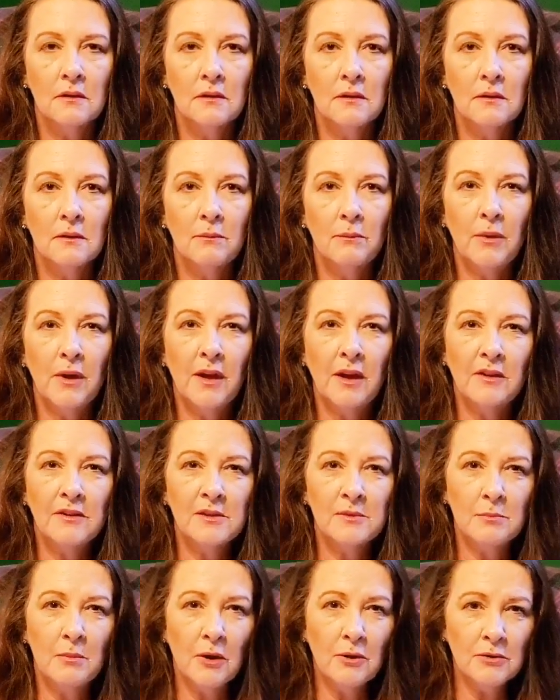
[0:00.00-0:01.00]

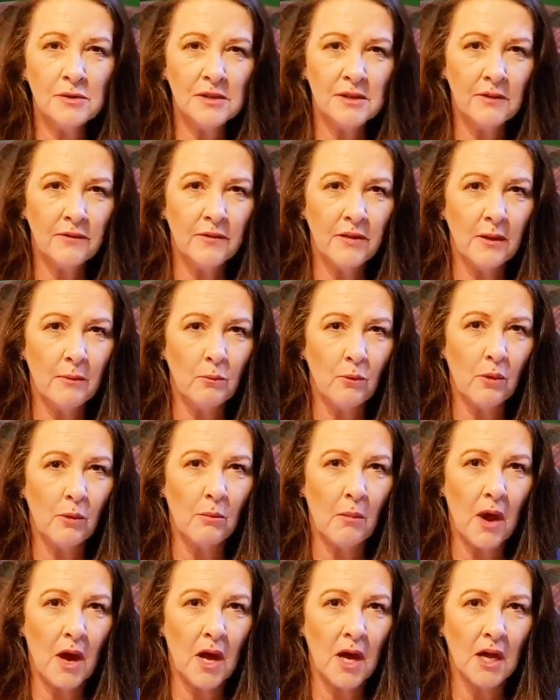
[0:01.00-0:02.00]
because most of them were
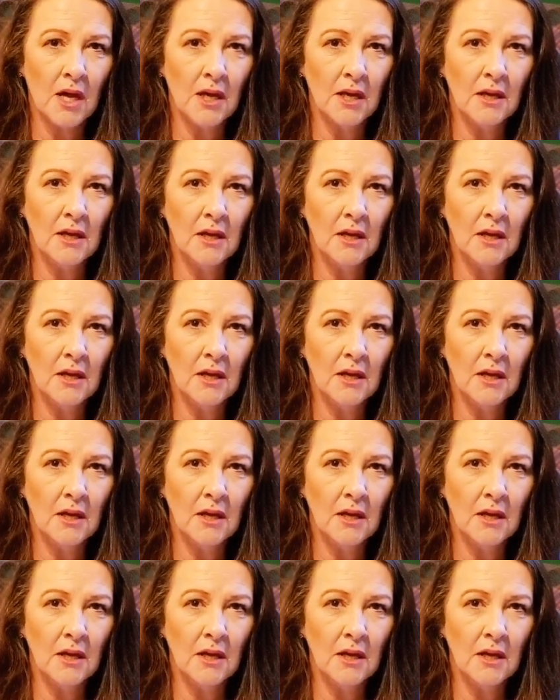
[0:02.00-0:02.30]
mine.